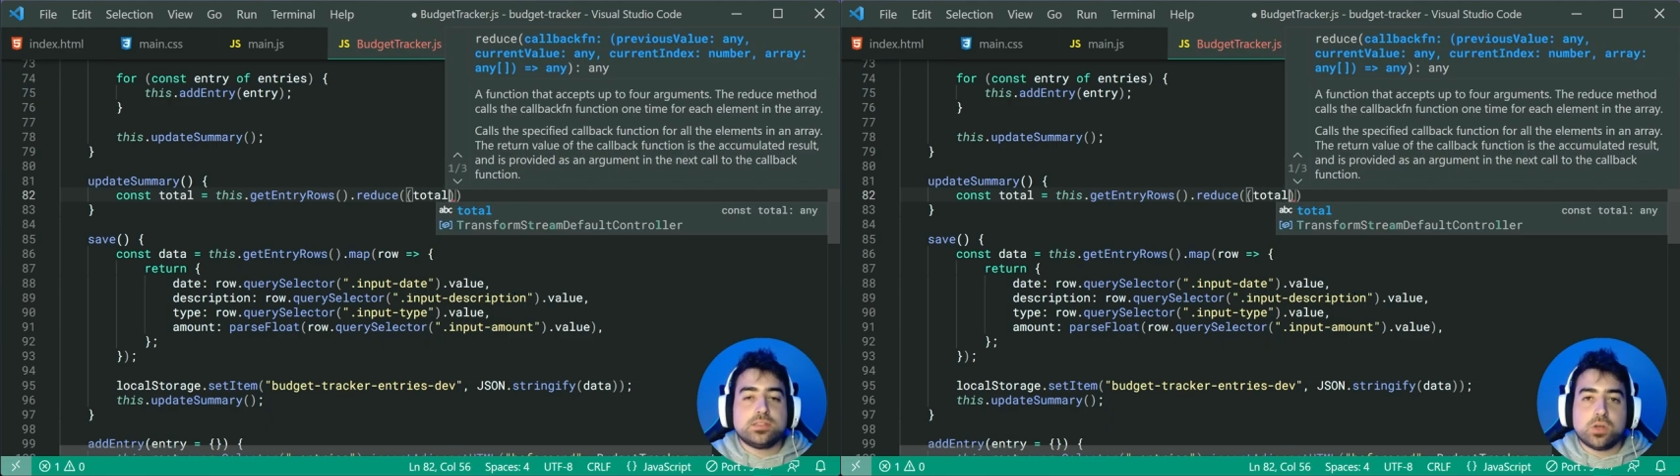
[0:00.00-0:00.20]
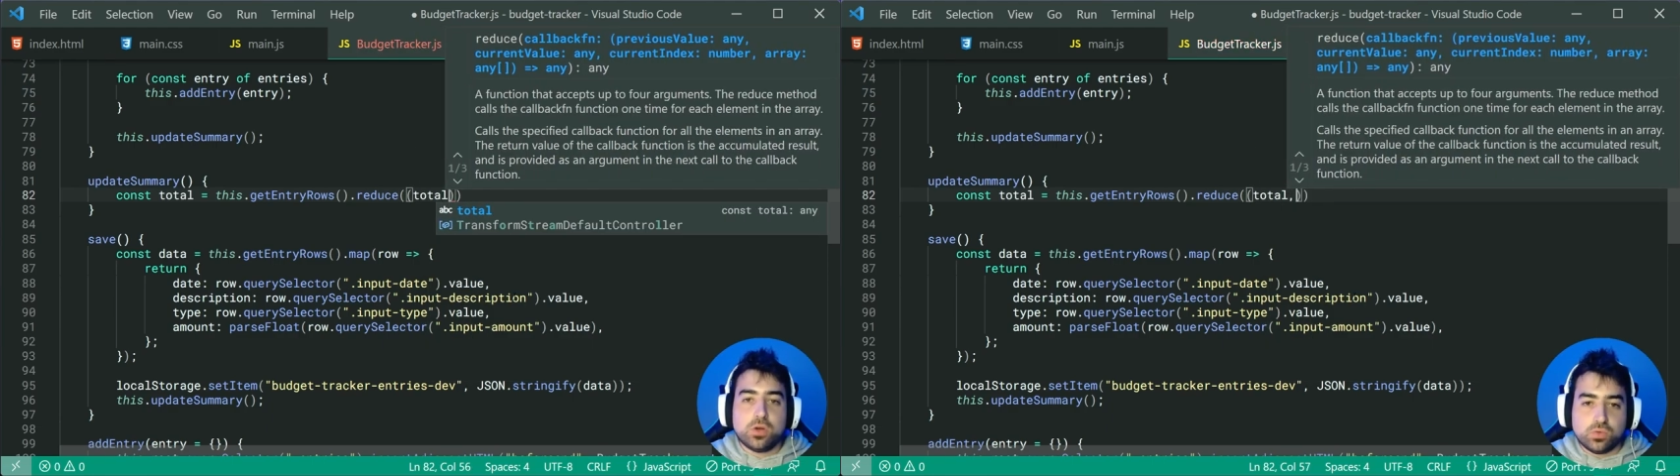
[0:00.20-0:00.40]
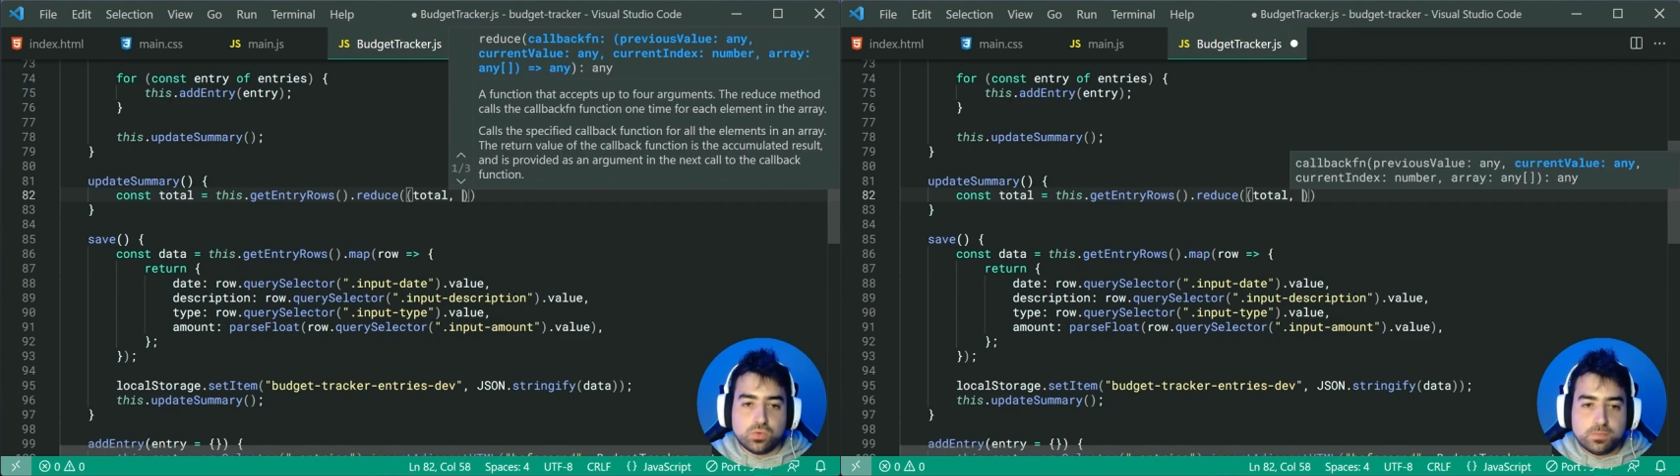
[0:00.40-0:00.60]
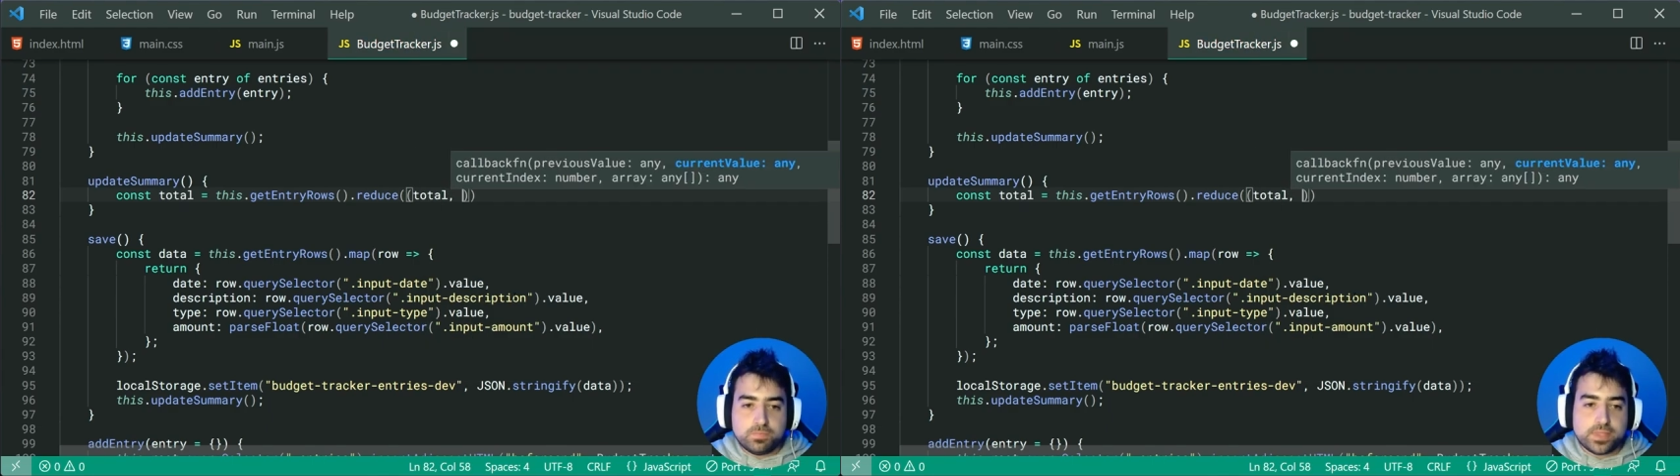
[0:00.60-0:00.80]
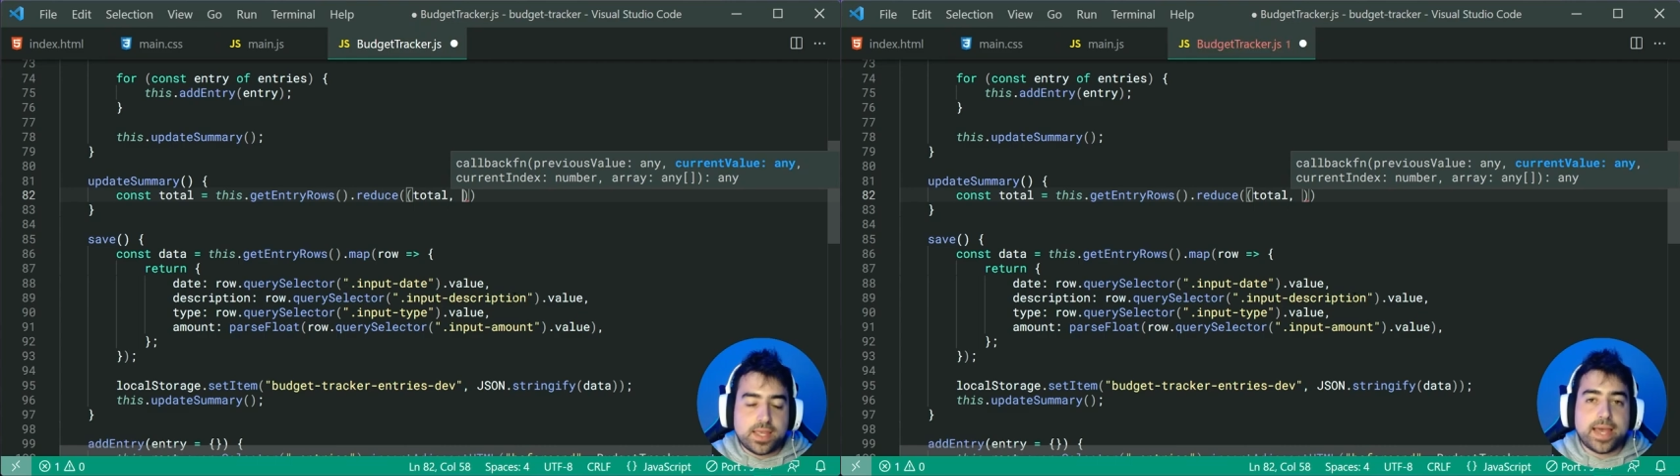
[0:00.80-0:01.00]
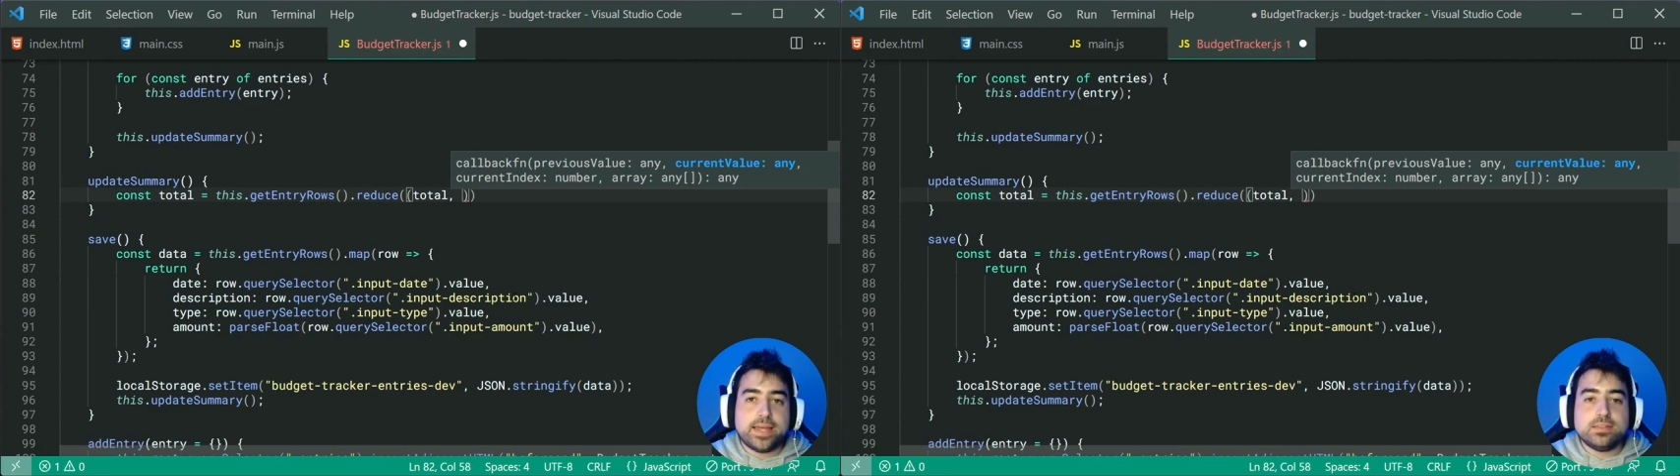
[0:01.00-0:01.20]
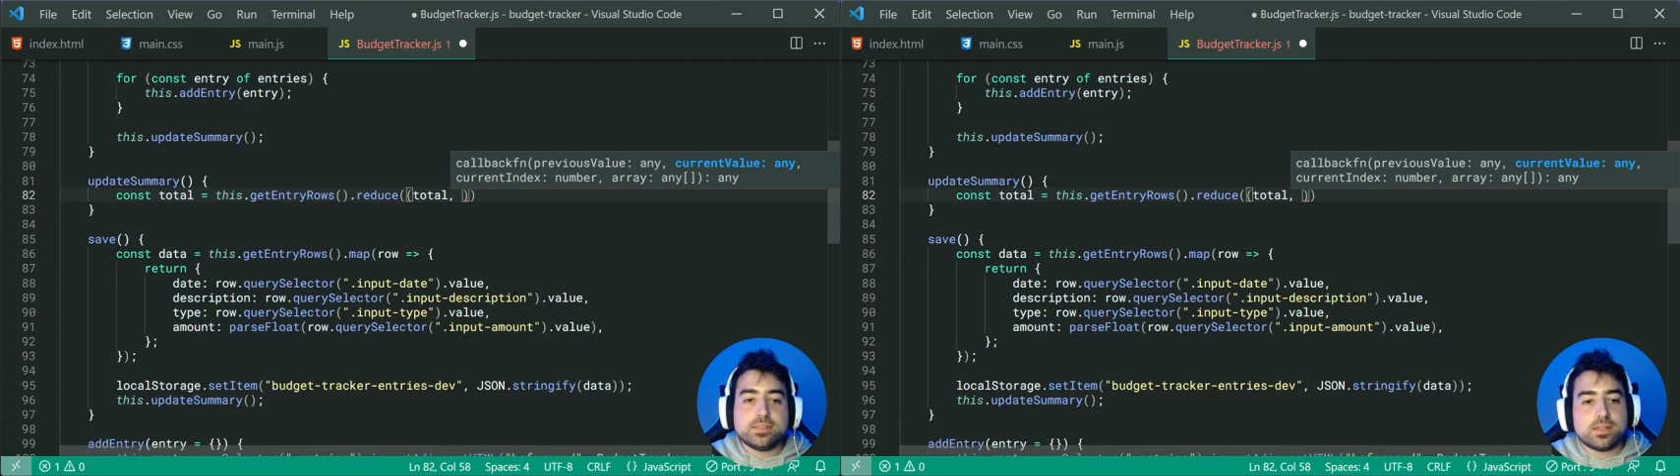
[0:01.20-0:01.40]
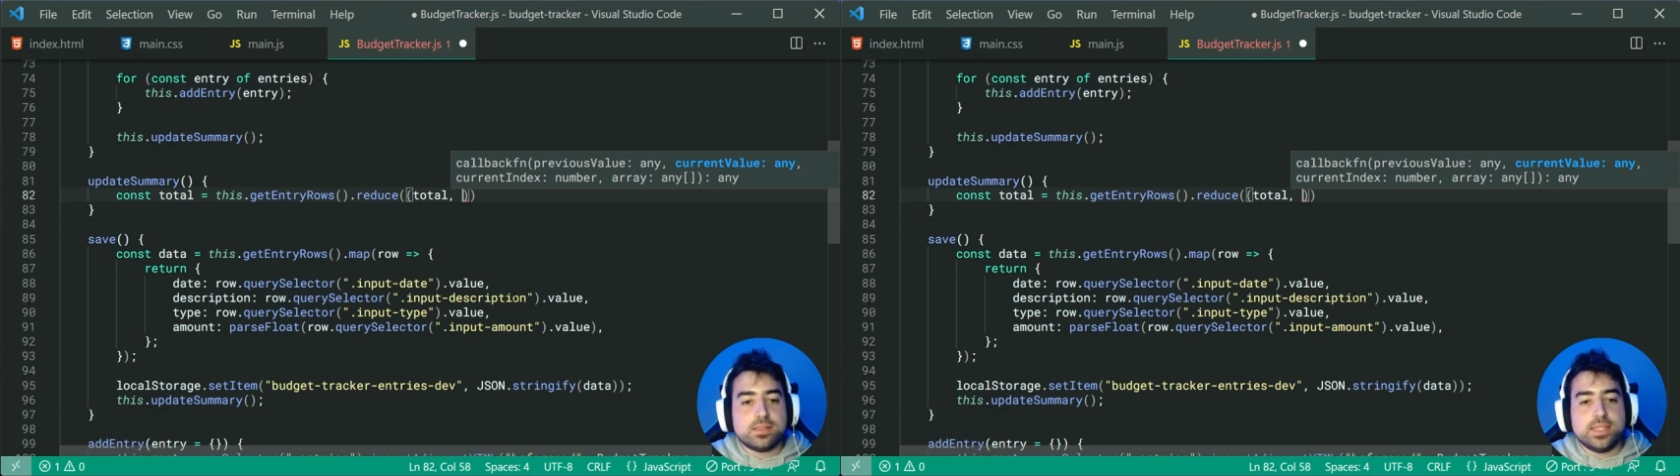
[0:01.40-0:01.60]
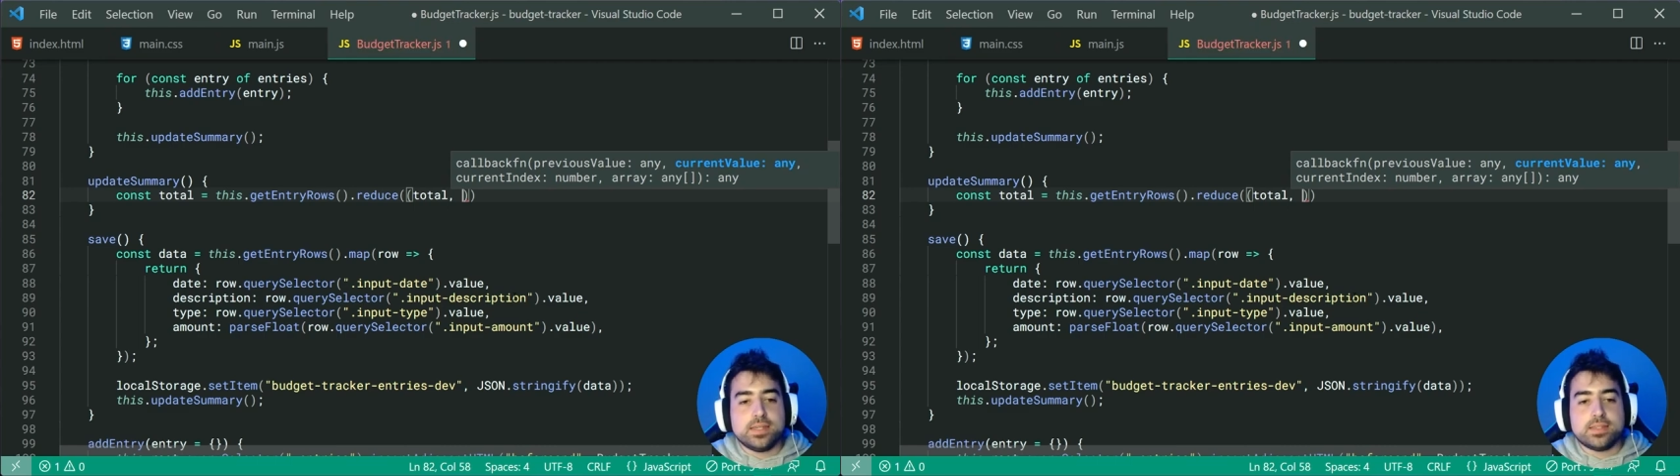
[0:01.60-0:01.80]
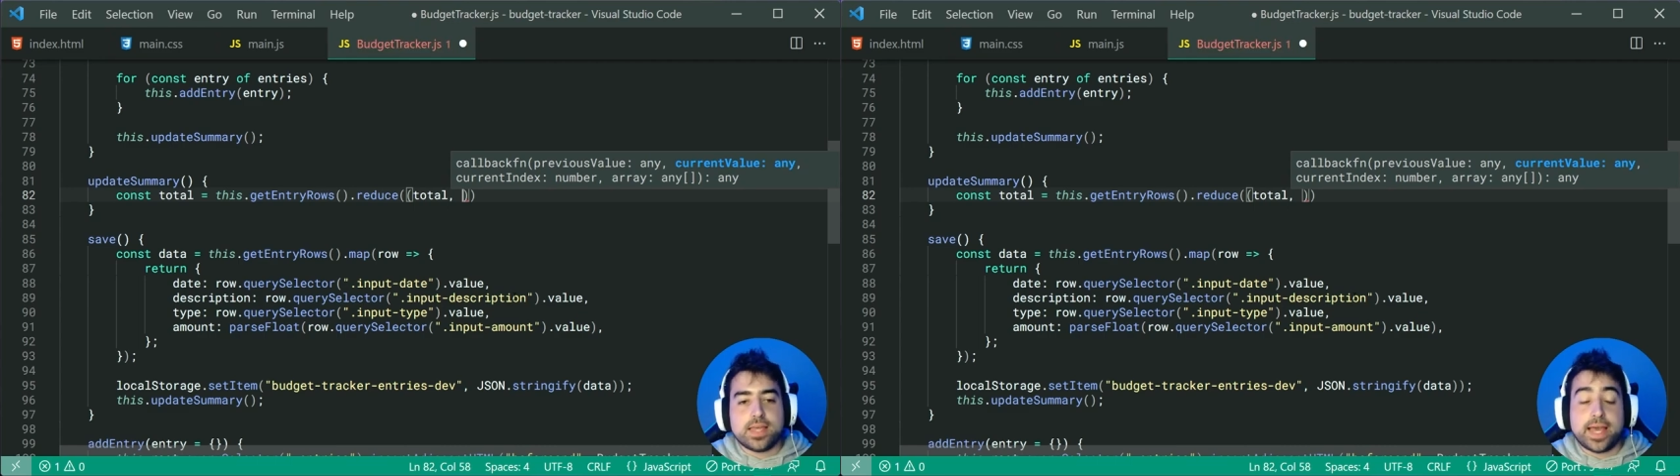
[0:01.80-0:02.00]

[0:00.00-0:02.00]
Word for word: total and the,